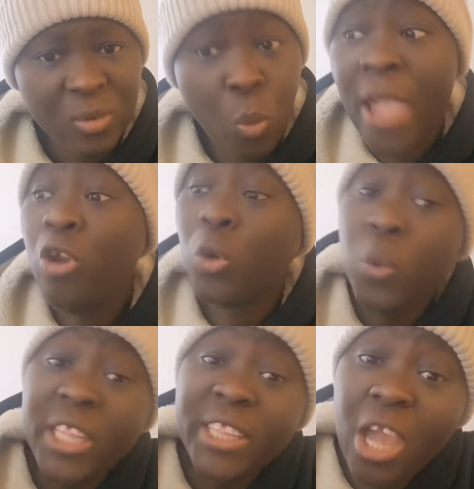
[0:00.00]
Why not
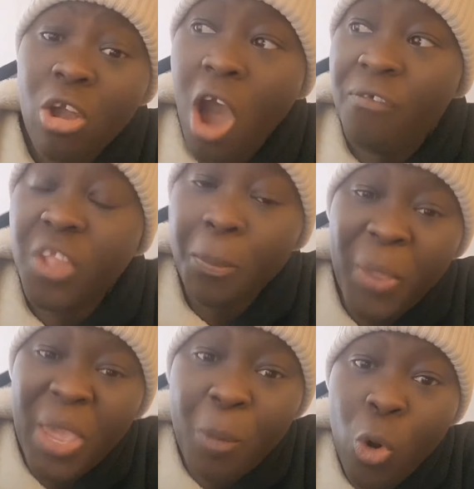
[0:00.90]
we think of the
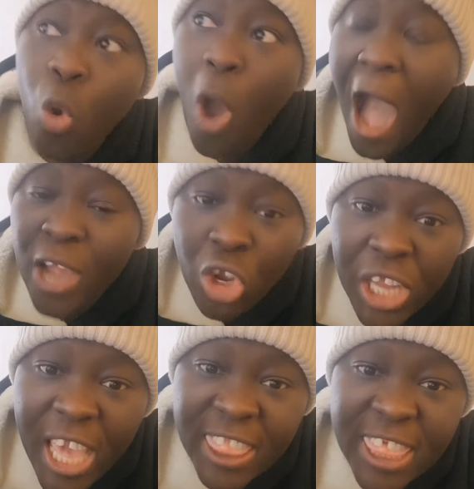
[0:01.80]
people who are
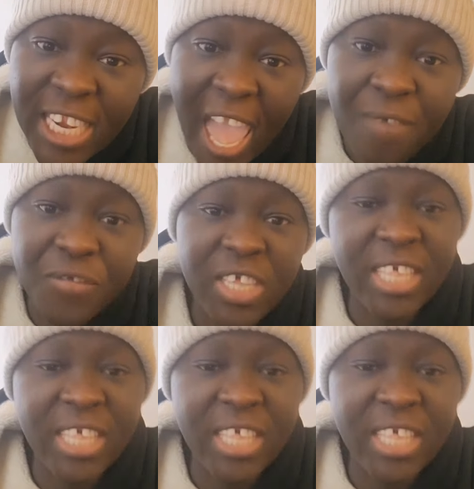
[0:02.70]
not eating every